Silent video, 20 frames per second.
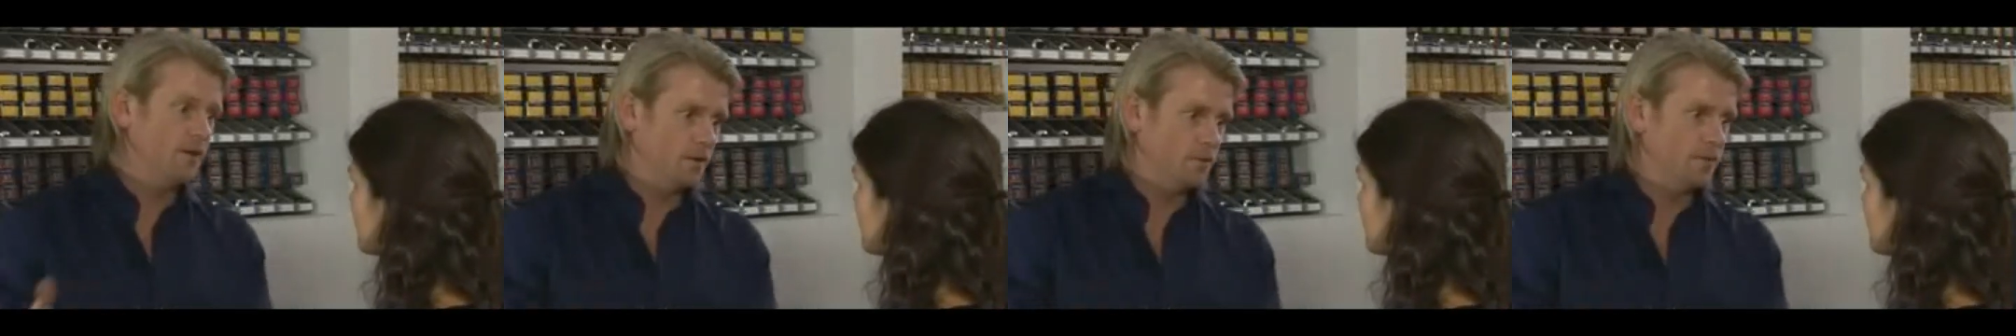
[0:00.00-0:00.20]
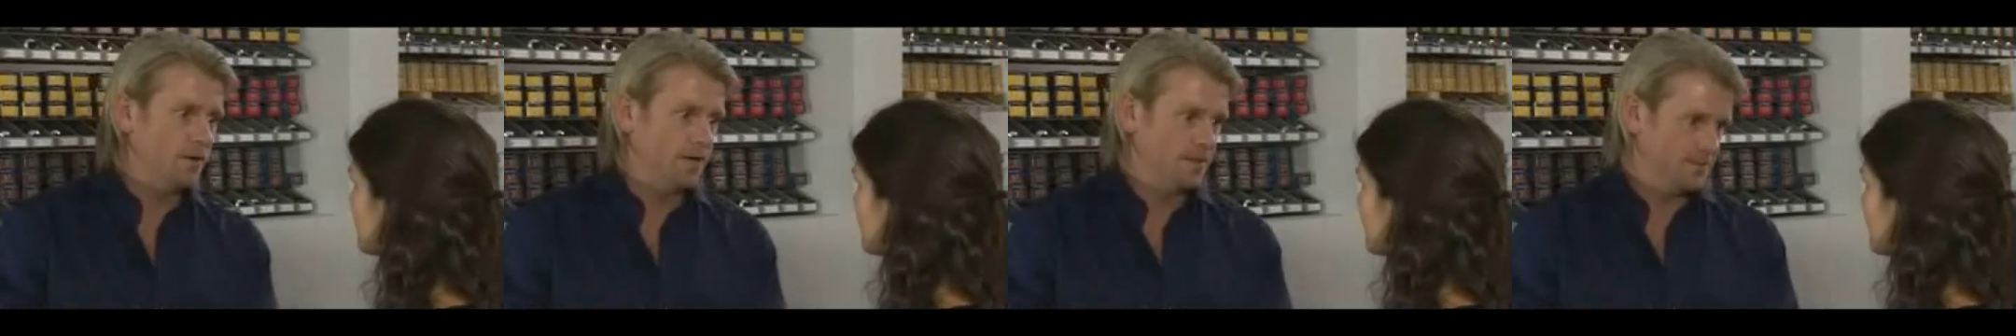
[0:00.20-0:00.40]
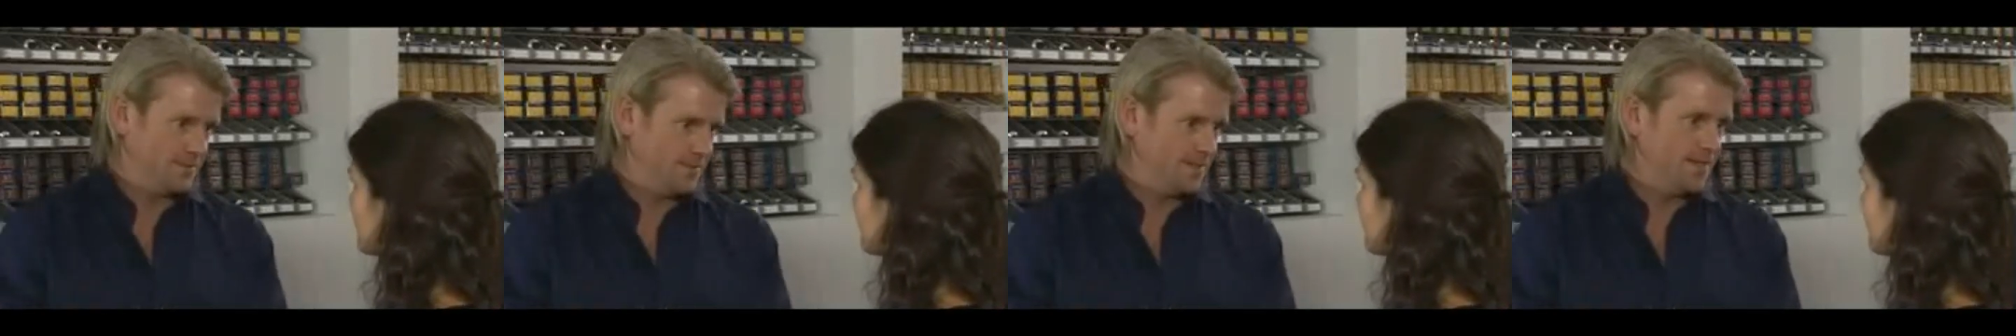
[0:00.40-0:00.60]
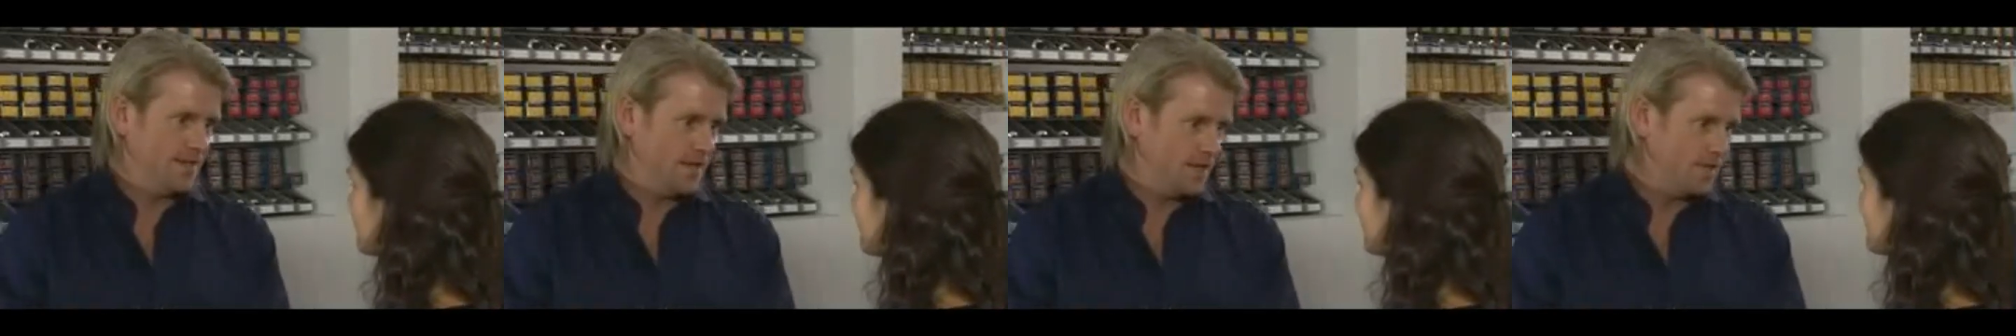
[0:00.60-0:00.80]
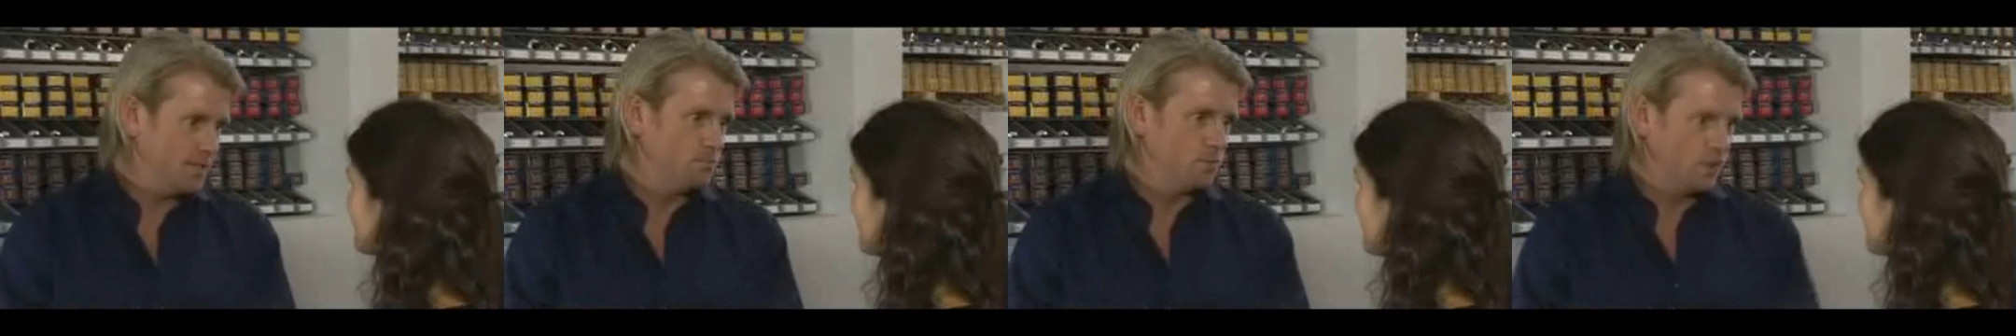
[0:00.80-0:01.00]
oh, well,
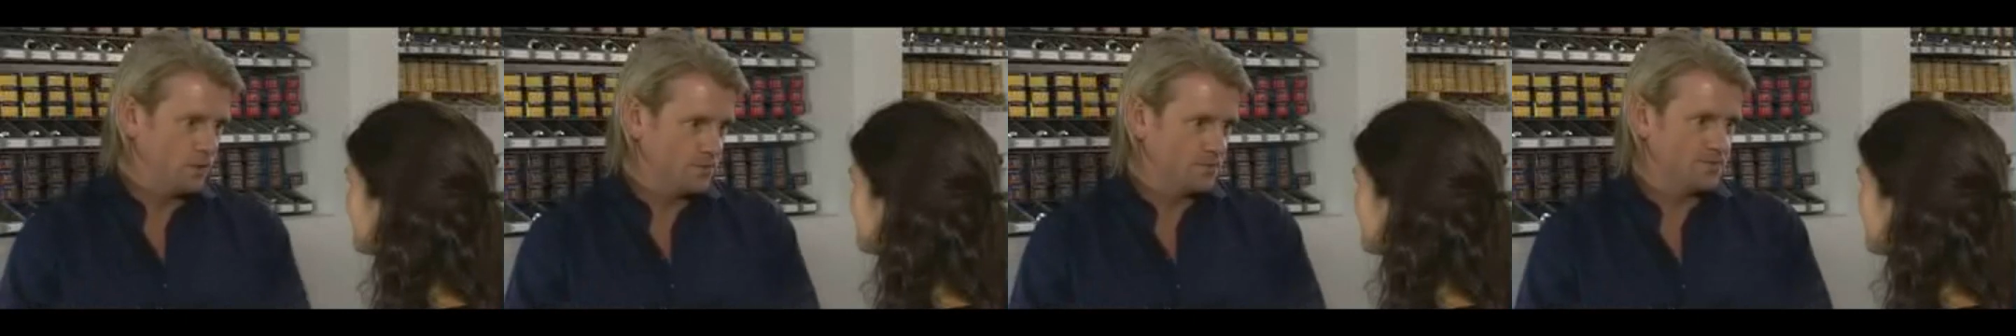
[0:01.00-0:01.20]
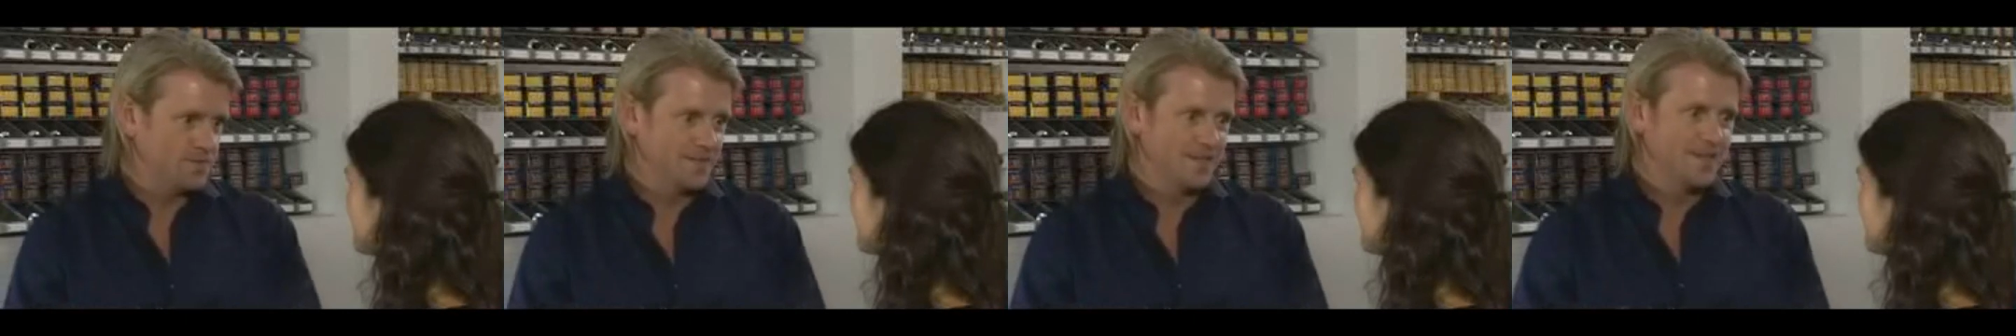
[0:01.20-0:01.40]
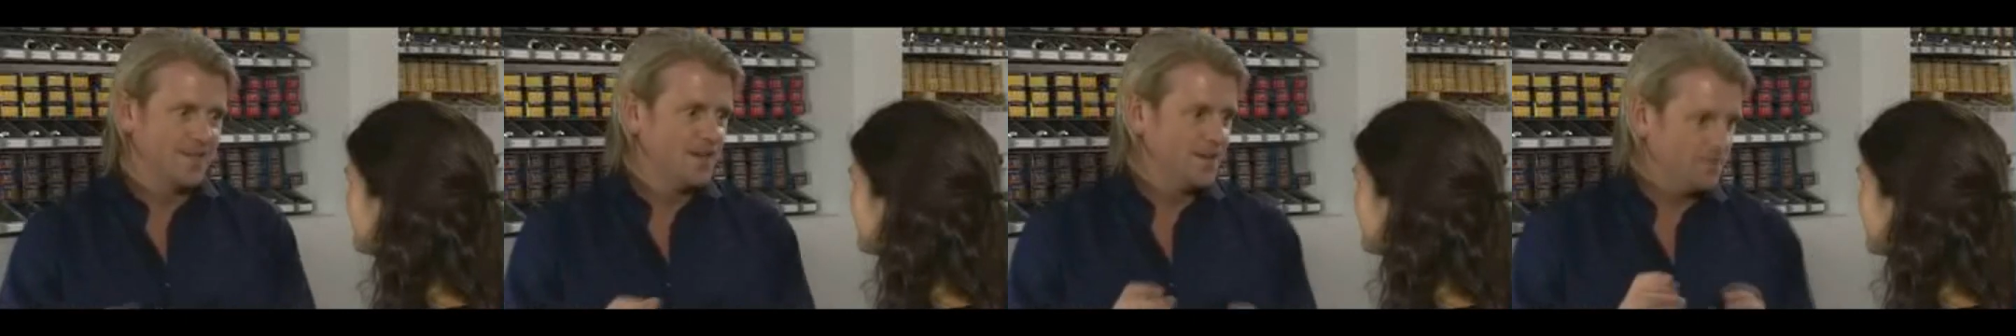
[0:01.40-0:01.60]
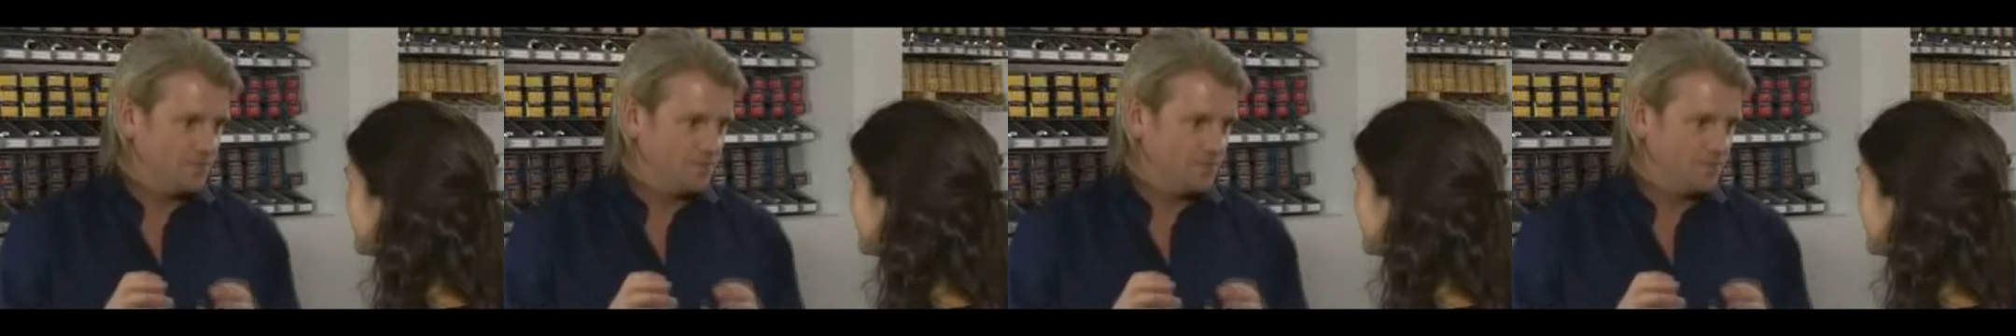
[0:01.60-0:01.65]
today, blonde.